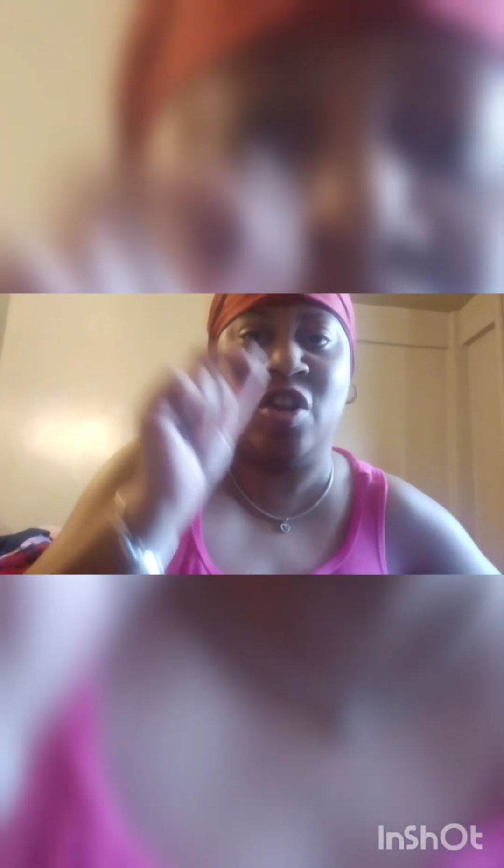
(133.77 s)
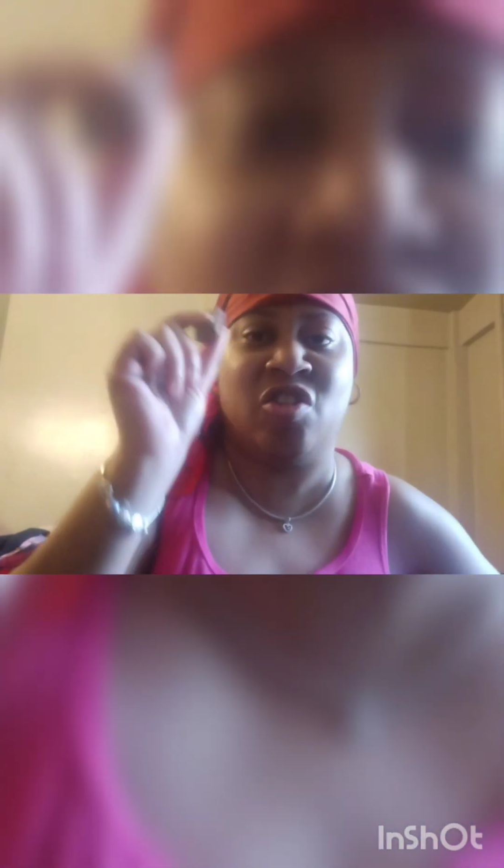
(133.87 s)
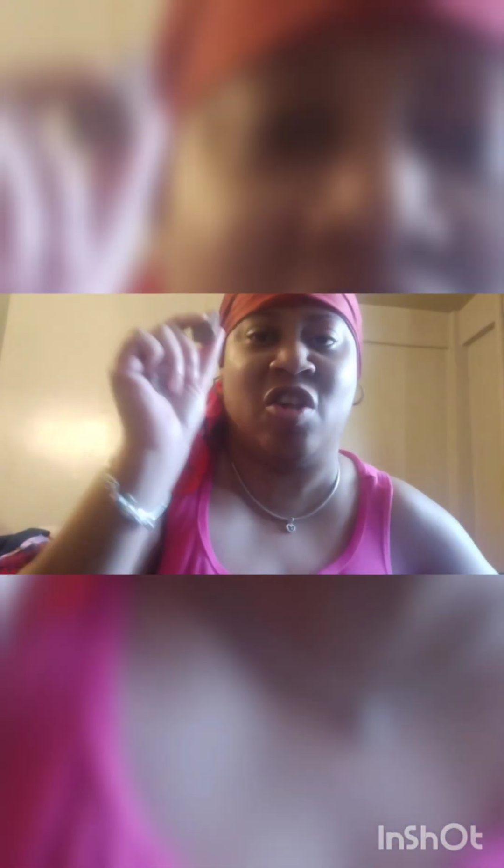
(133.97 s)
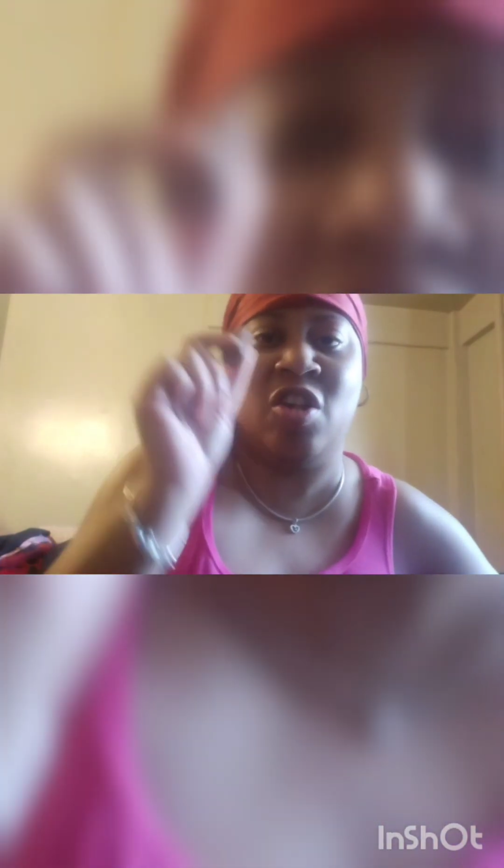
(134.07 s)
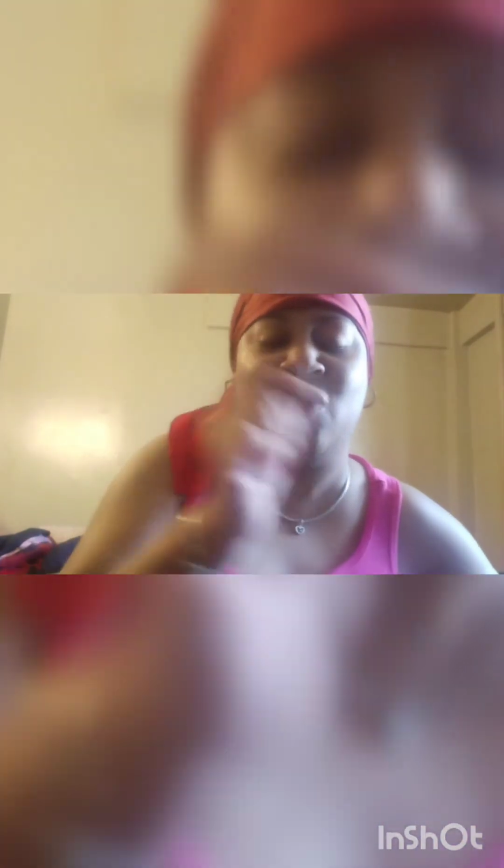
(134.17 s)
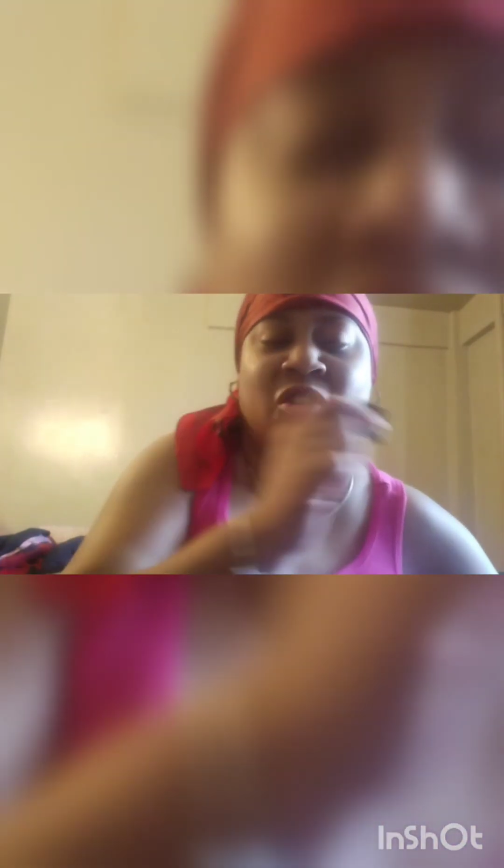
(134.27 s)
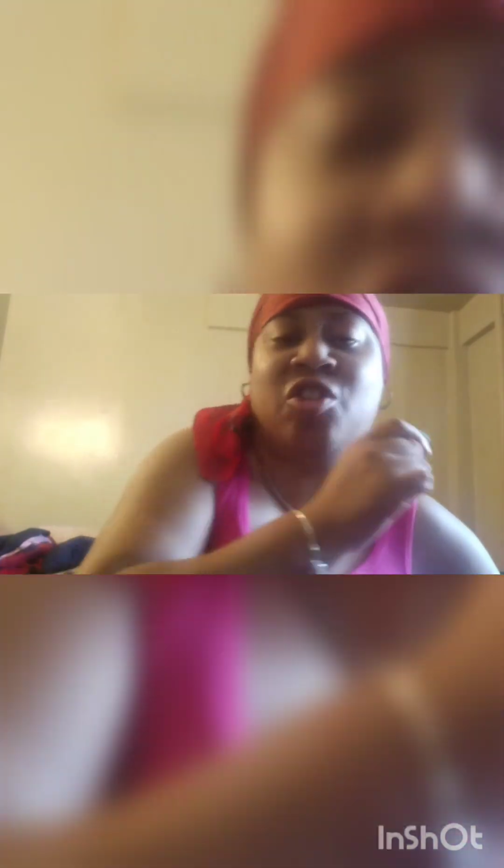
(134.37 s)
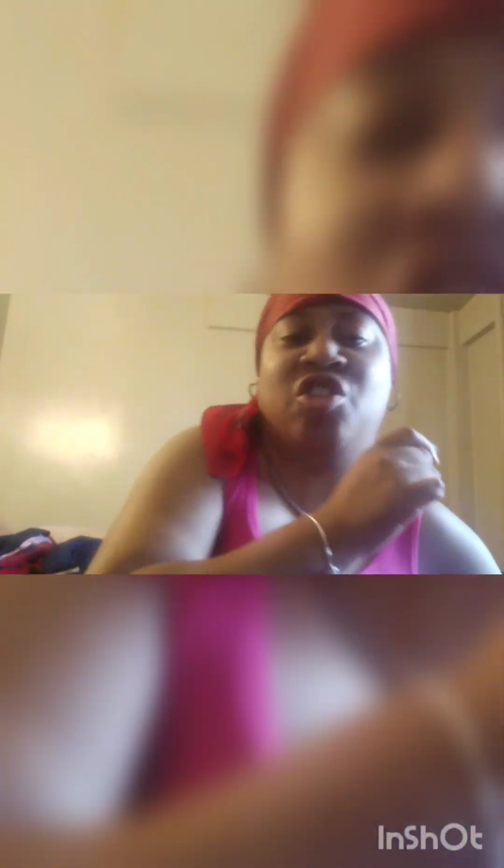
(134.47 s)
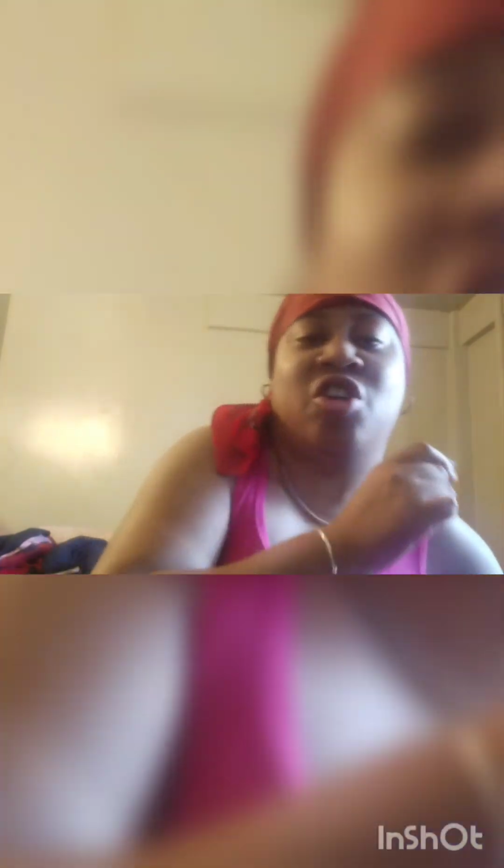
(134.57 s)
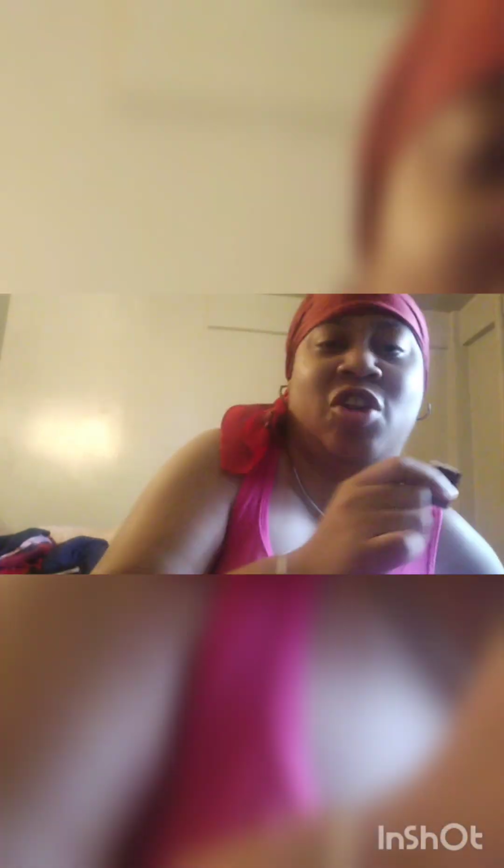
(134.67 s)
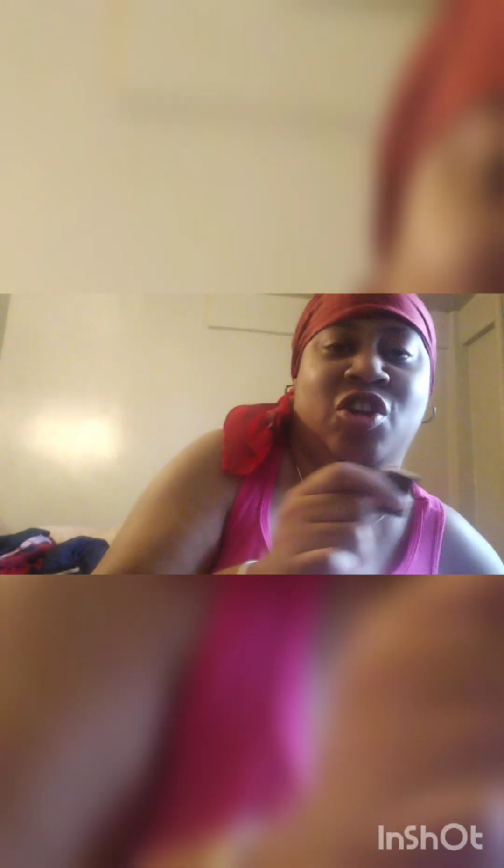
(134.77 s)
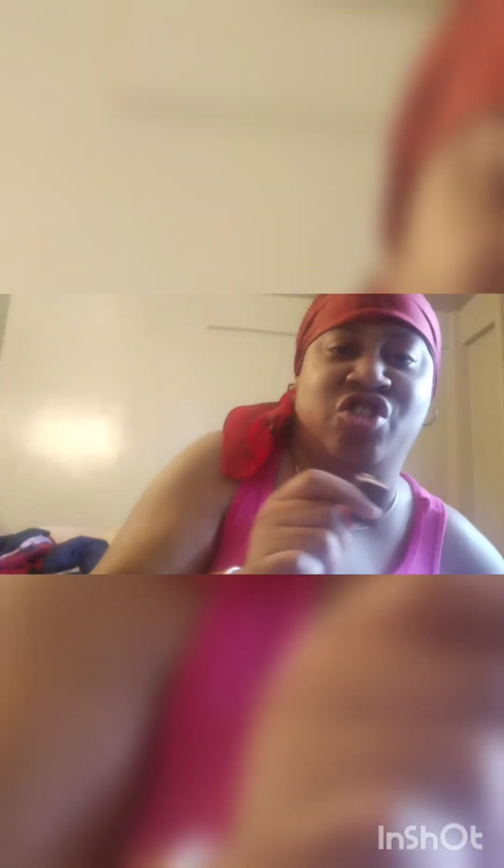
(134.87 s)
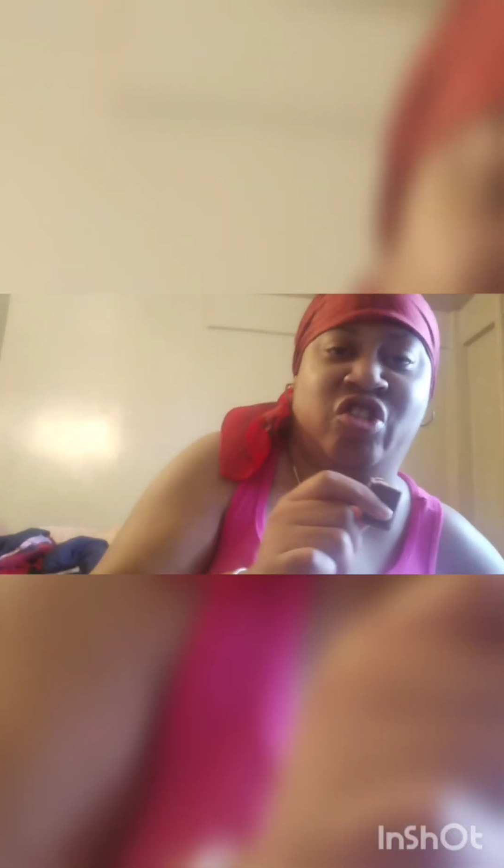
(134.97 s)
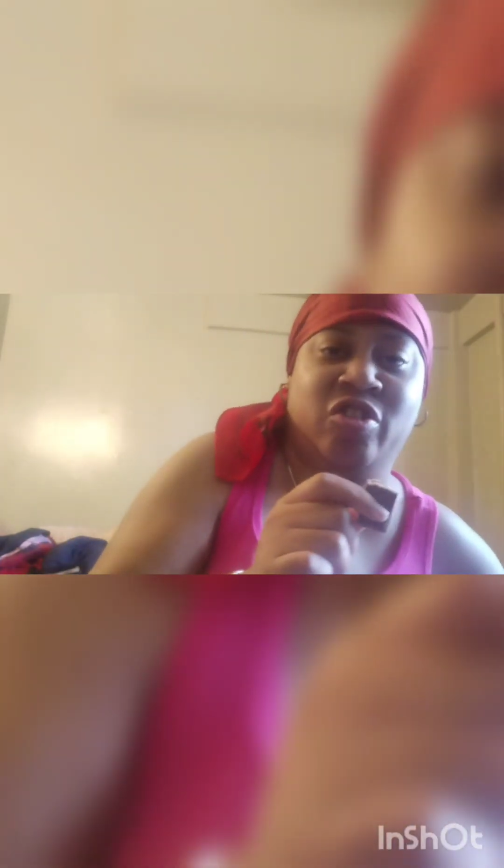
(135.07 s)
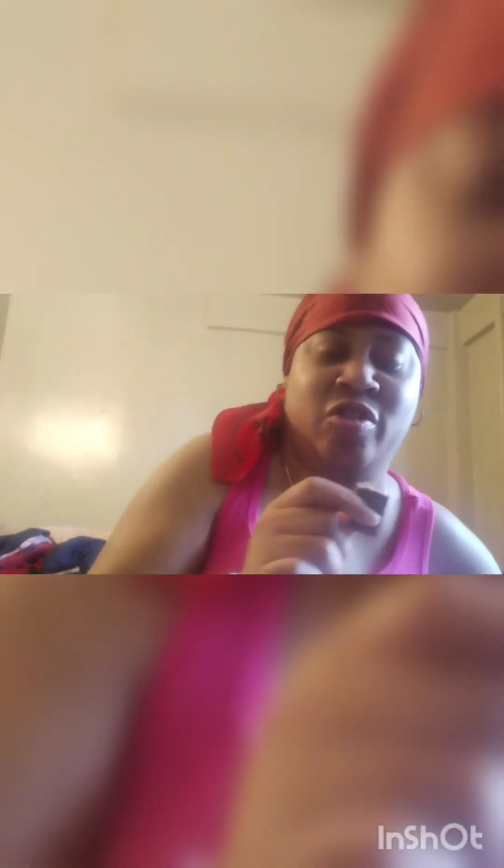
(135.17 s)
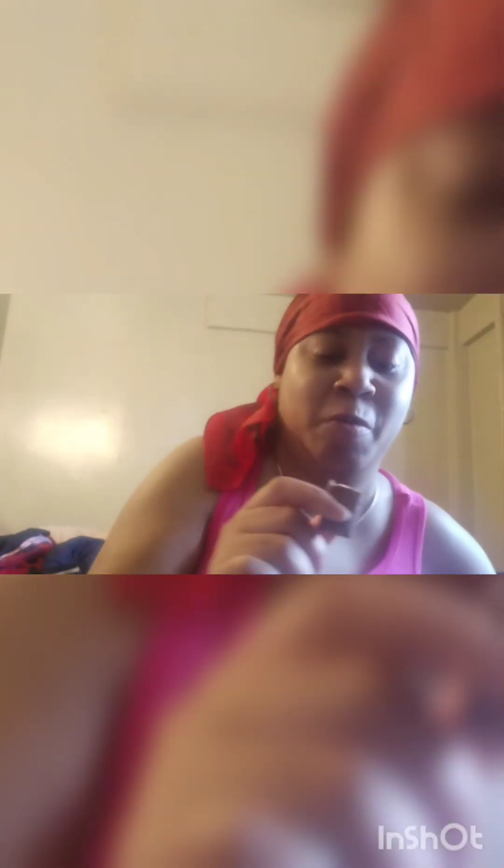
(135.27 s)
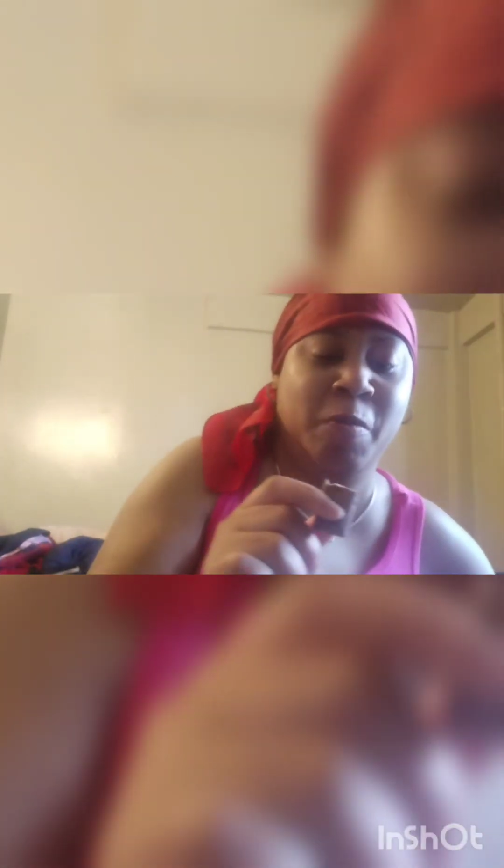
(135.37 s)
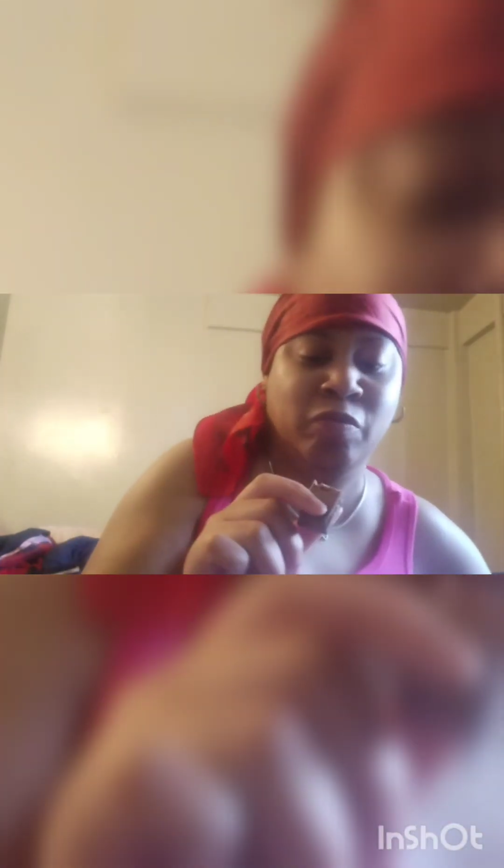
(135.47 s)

This is delicious.